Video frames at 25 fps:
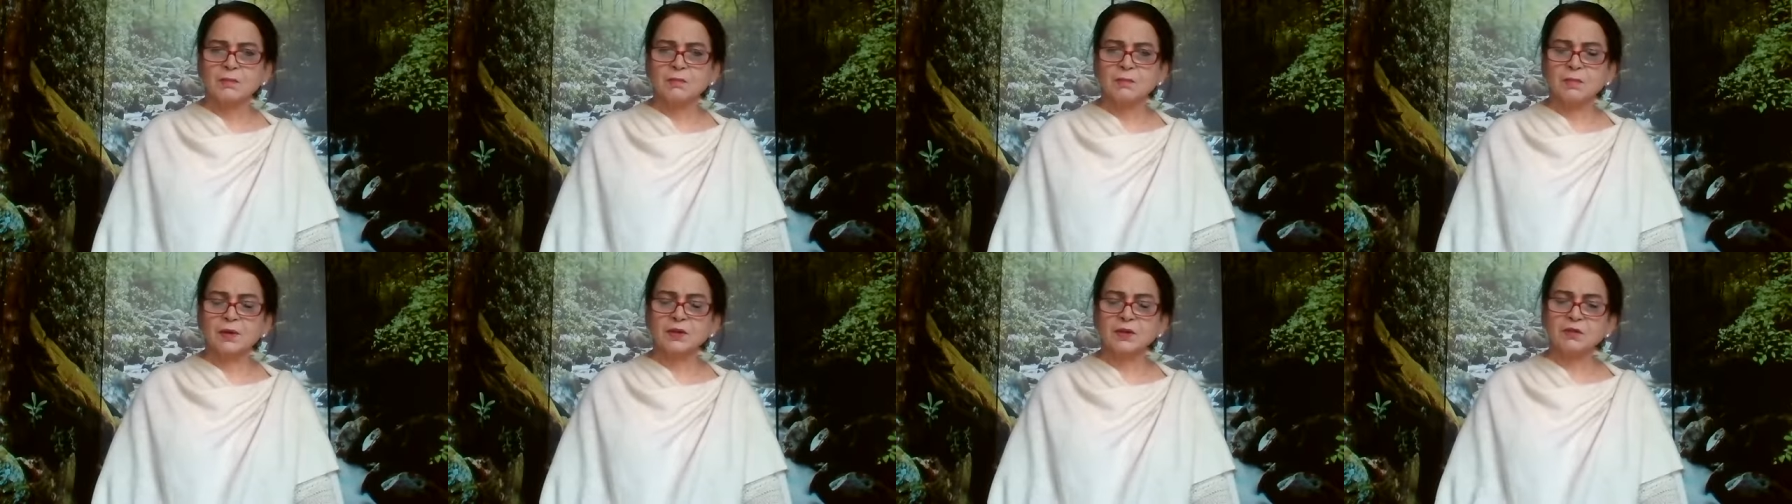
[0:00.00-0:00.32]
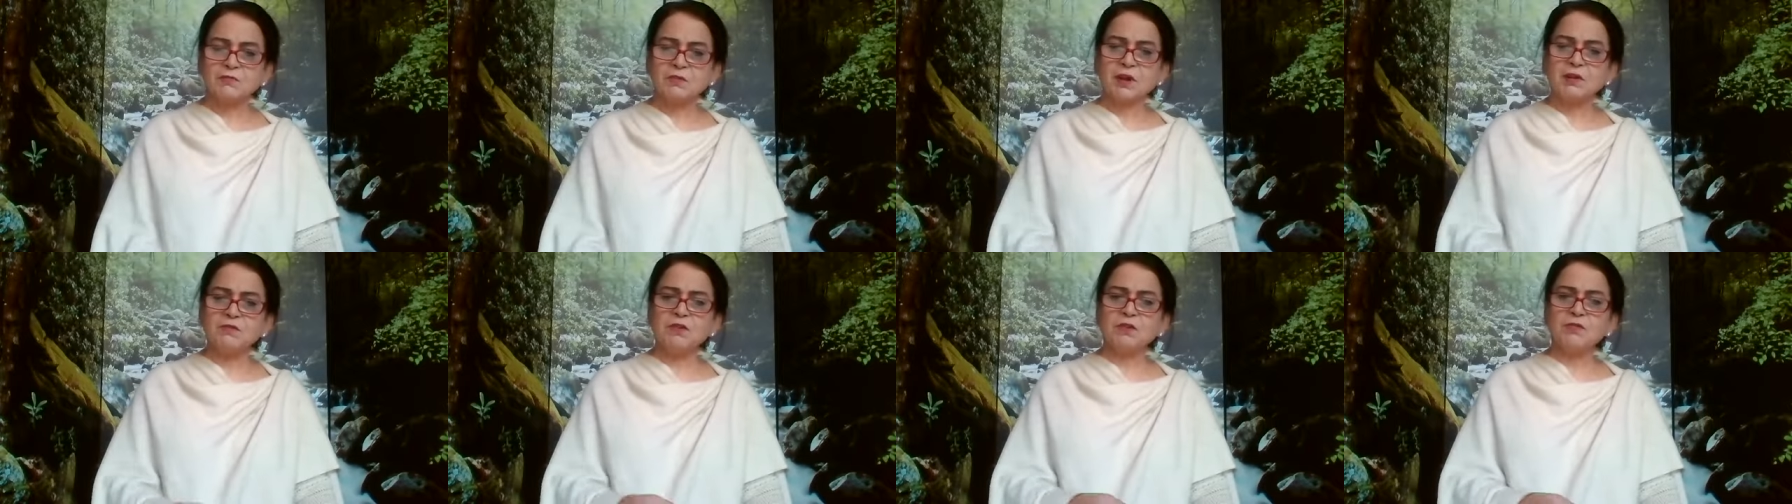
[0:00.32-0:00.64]
But
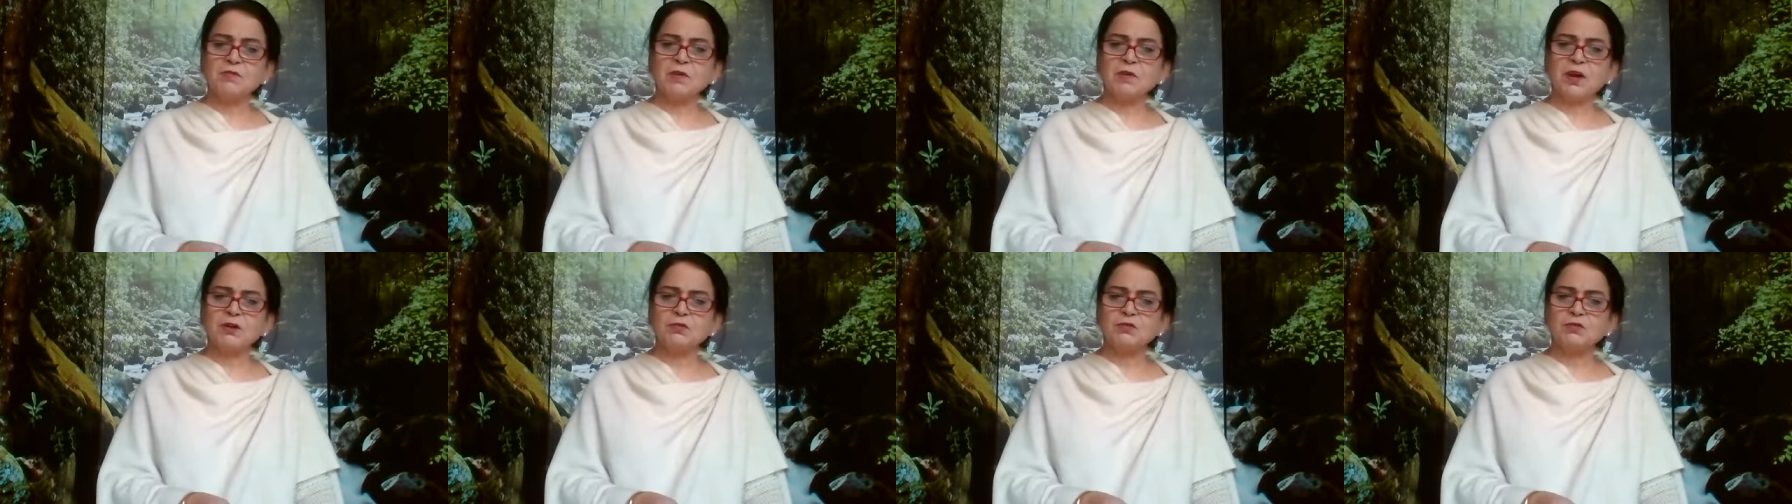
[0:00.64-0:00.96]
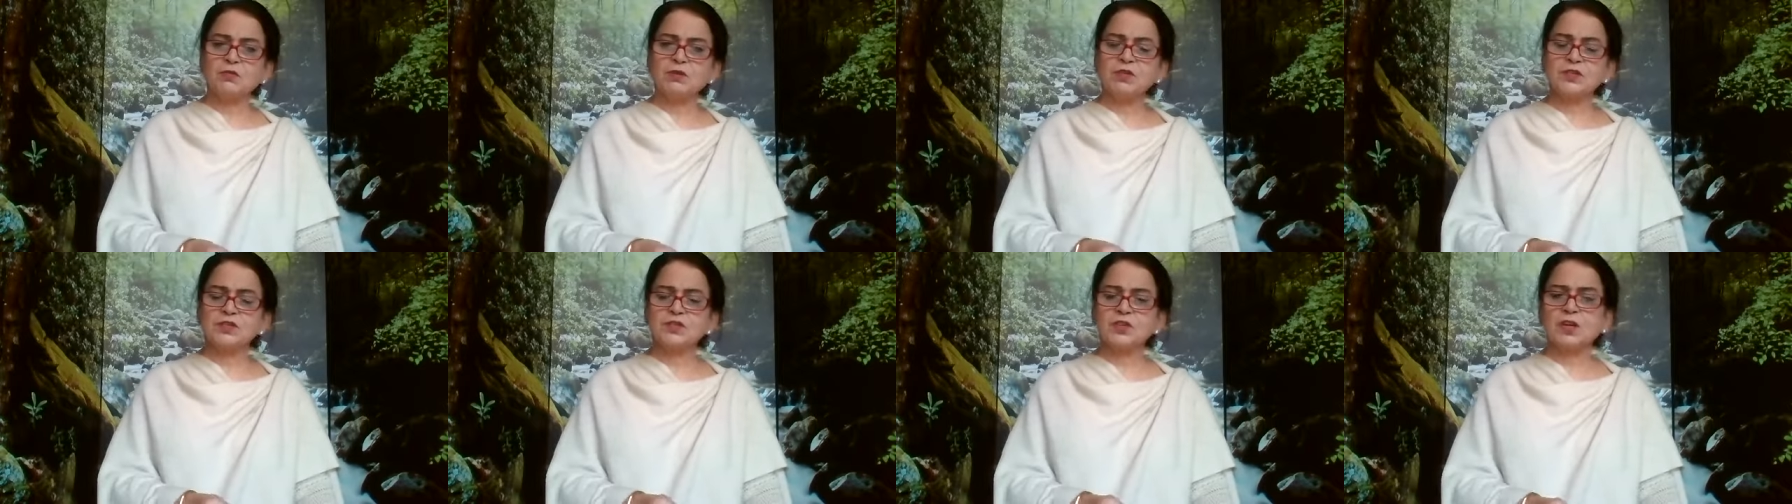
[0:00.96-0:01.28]
when we
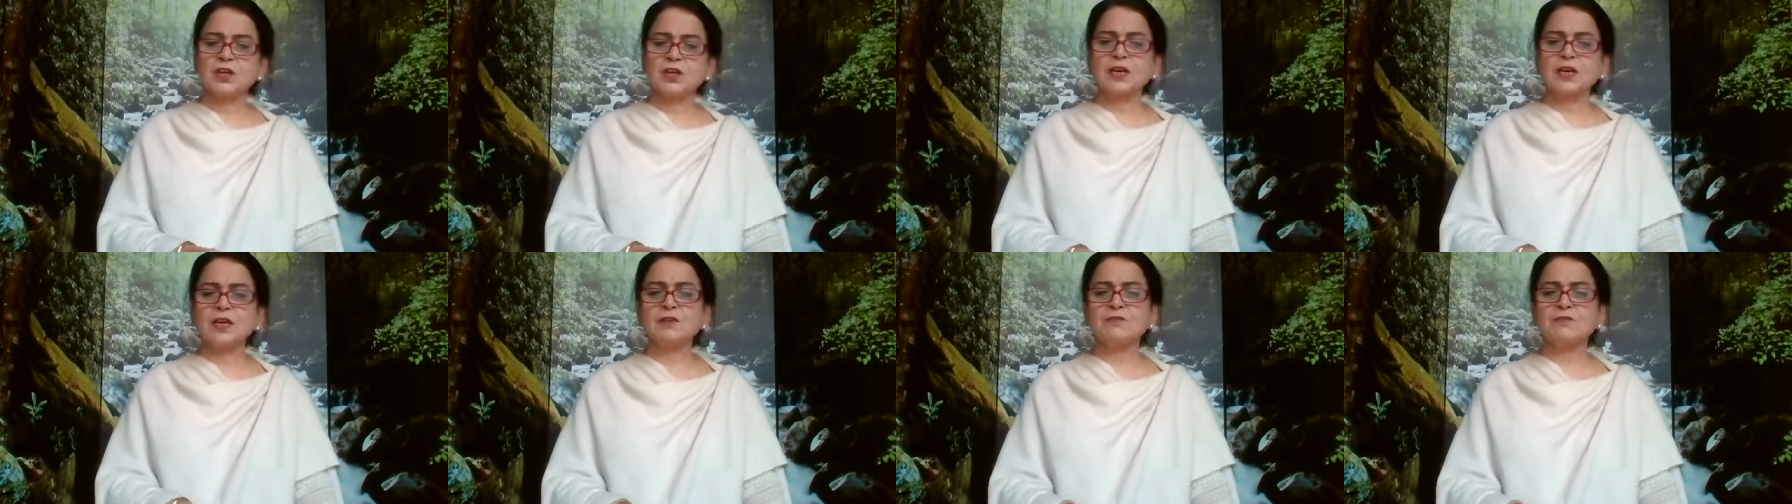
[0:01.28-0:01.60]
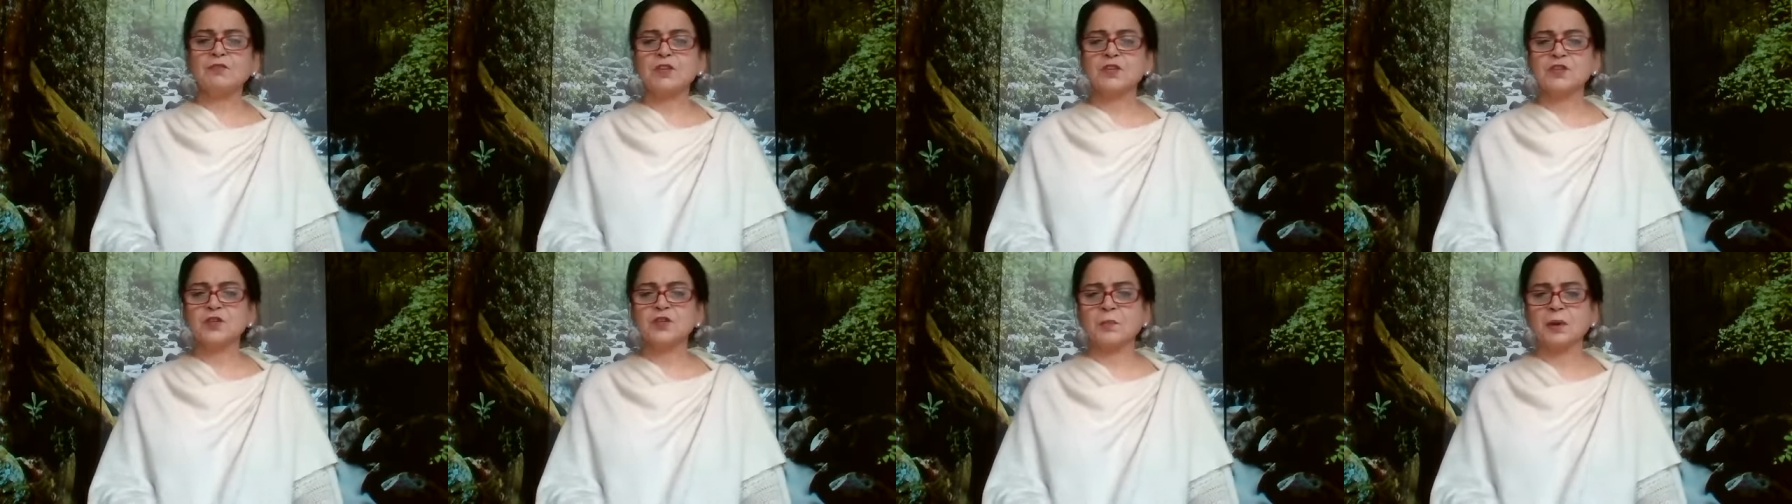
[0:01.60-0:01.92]
want to just leave
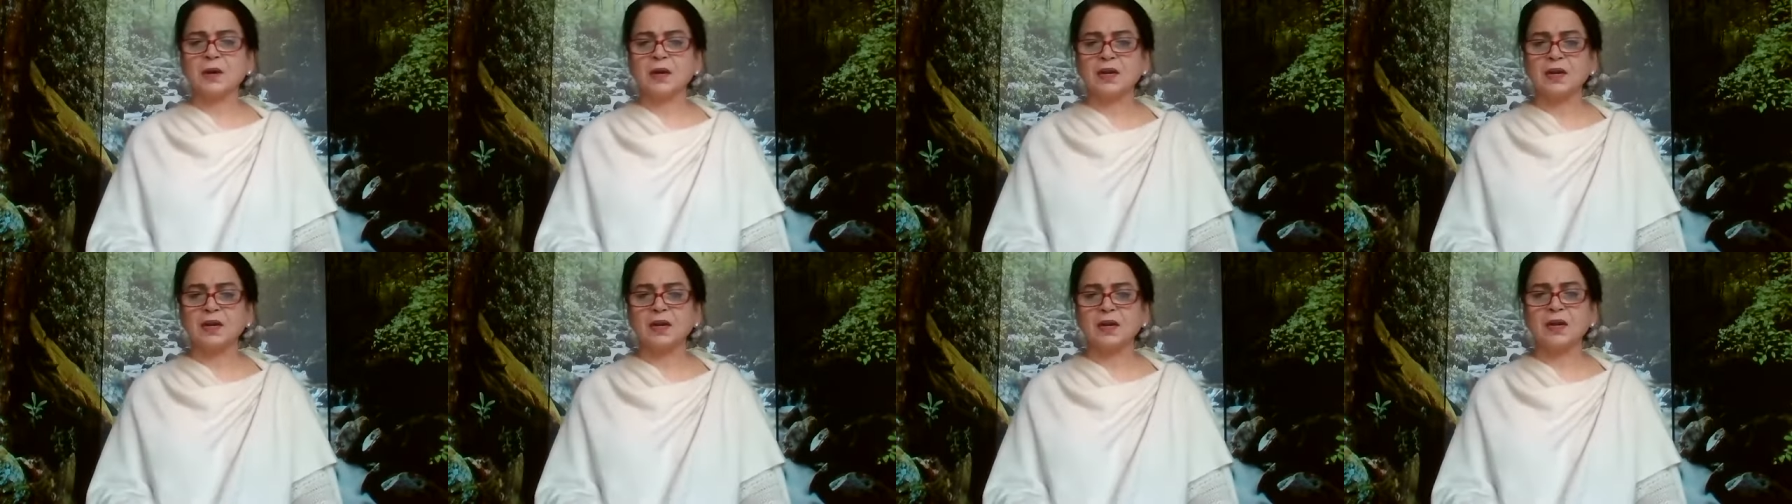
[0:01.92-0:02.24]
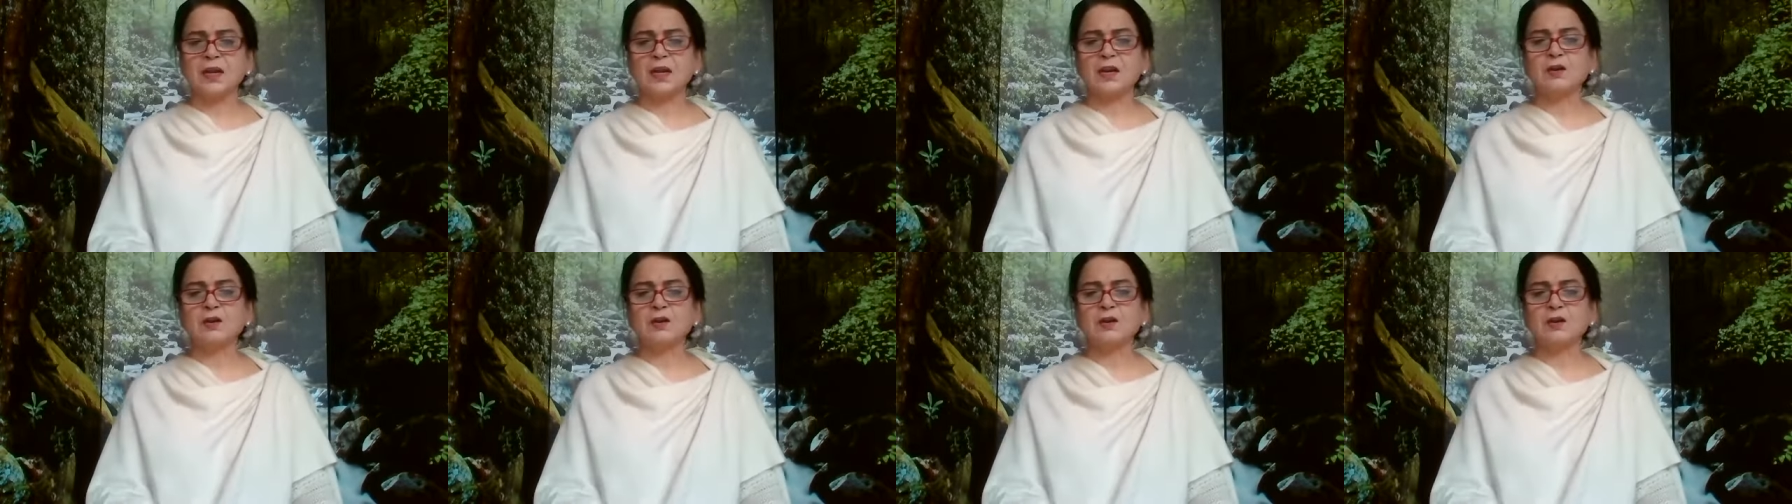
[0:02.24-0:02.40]
this body